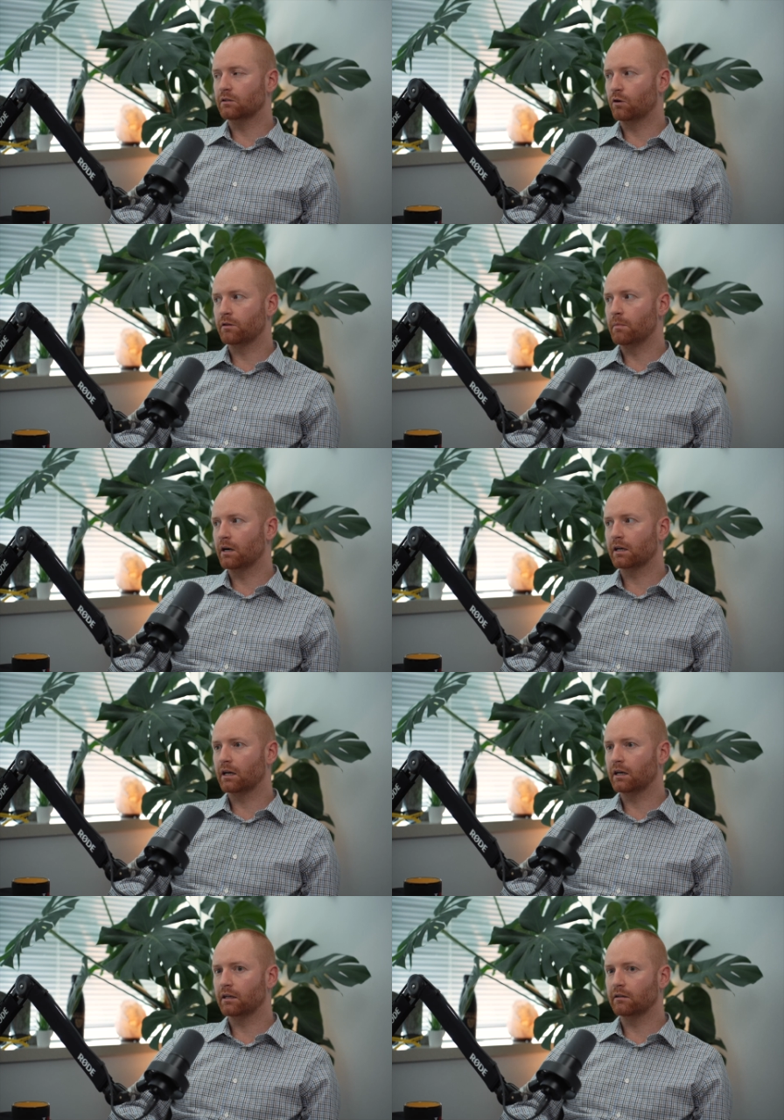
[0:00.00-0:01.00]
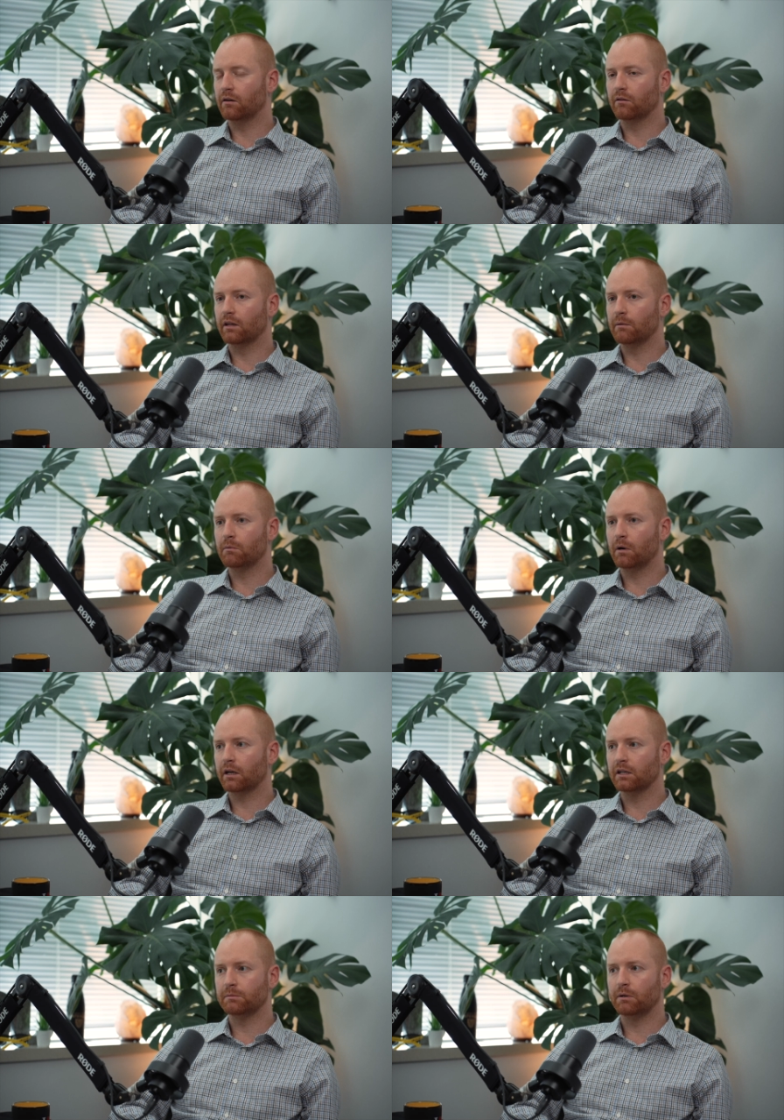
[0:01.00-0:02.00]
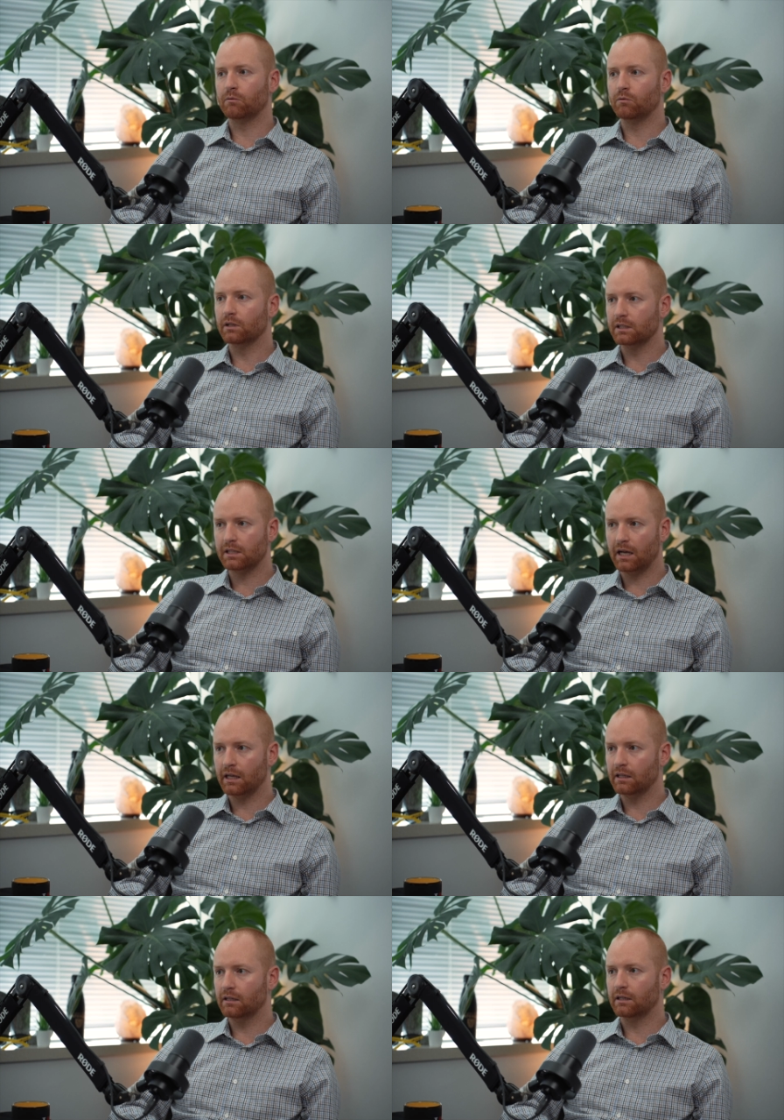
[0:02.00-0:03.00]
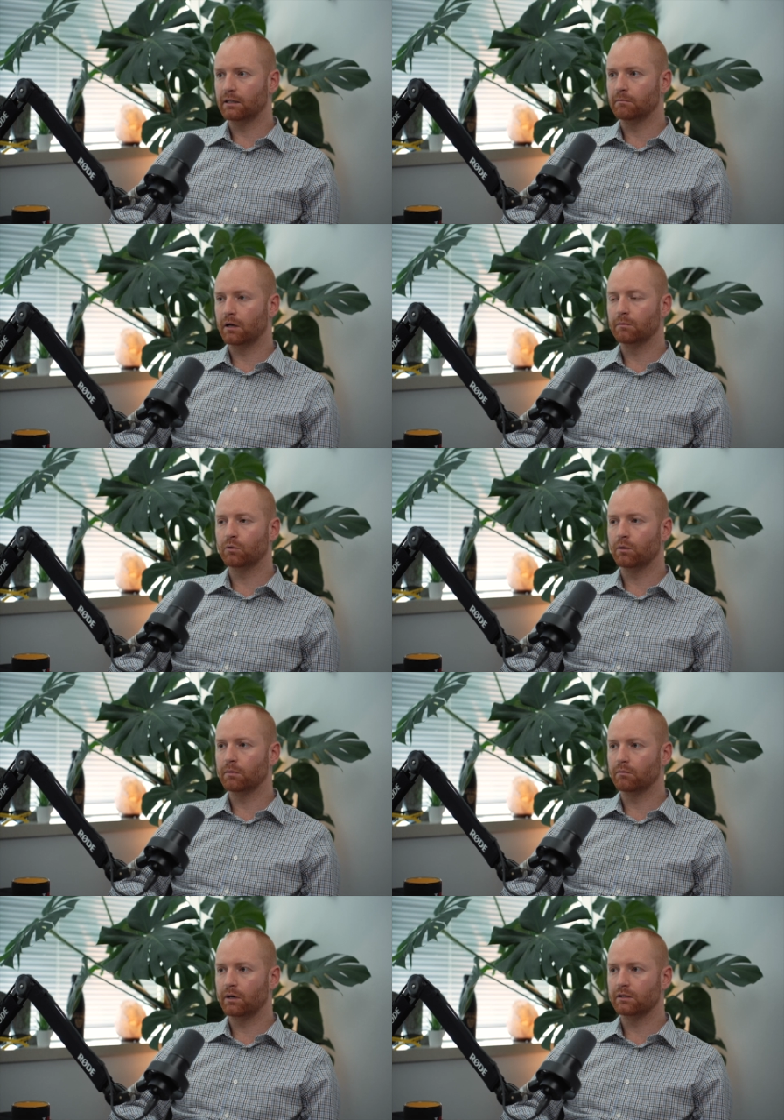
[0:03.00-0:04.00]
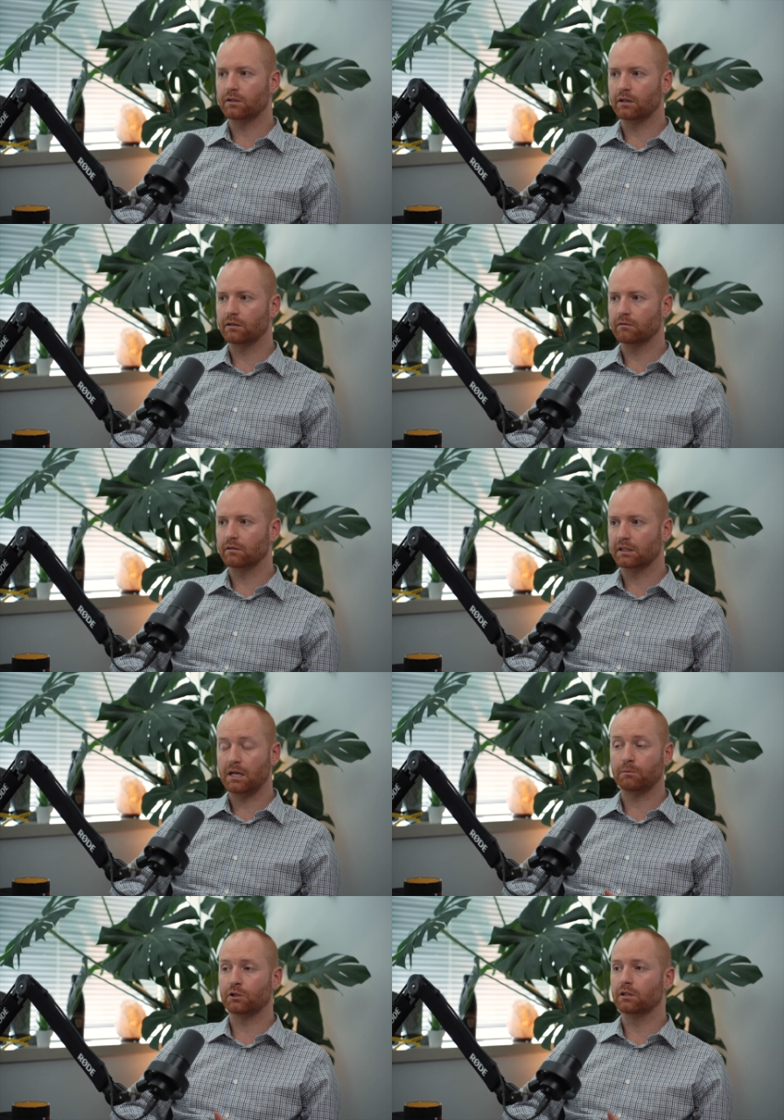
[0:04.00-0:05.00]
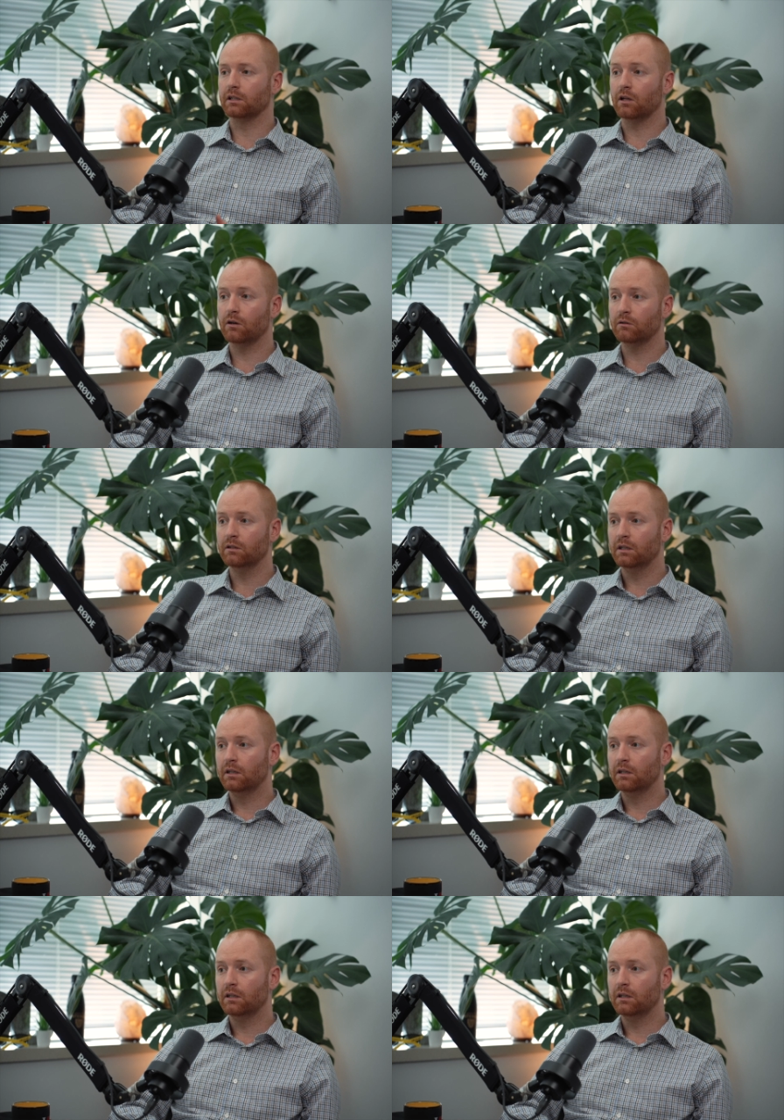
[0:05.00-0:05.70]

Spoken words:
North America, the labor market has been really tight. Unemployment rates are exceptionally low.